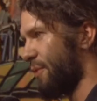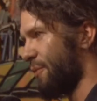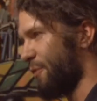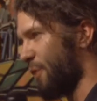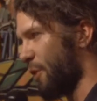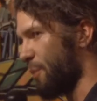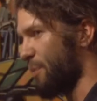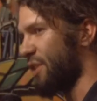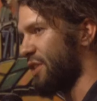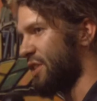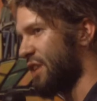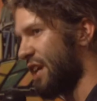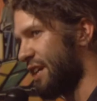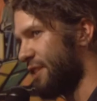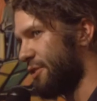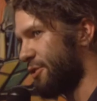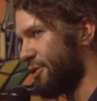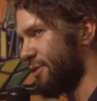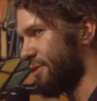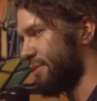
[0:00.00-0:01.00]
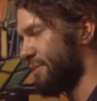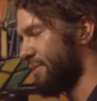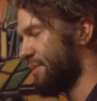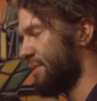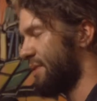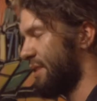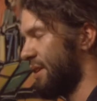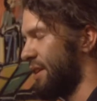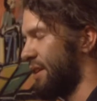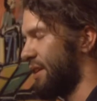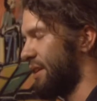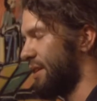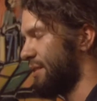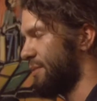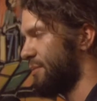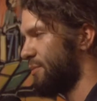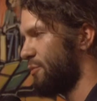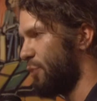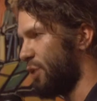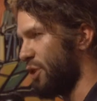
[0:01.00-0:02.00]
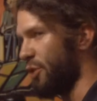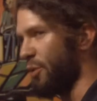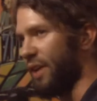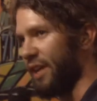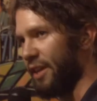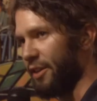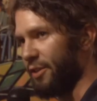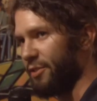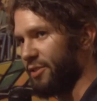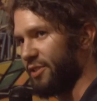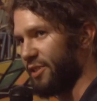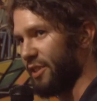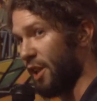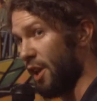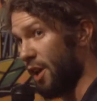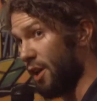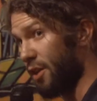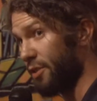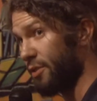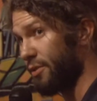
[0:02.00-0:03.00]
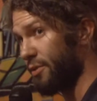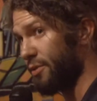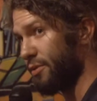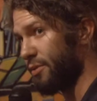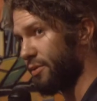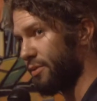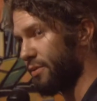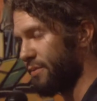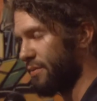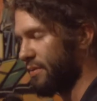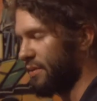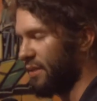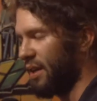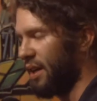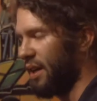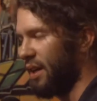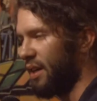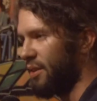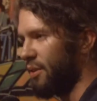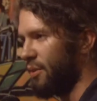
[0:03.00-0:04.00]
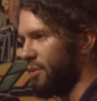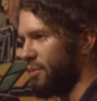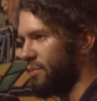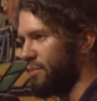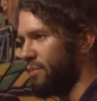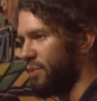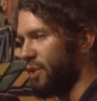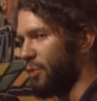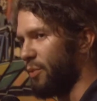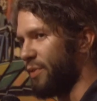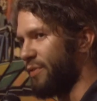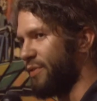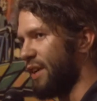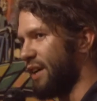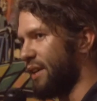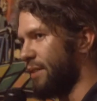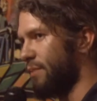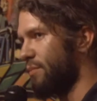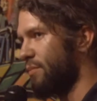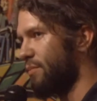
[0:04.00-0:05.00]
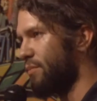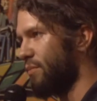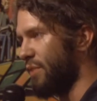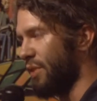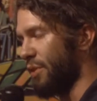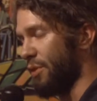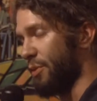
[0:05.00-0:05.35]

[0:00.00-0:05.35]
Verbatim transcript: fermentation, uh, we do ales and lagers. You know, we've got the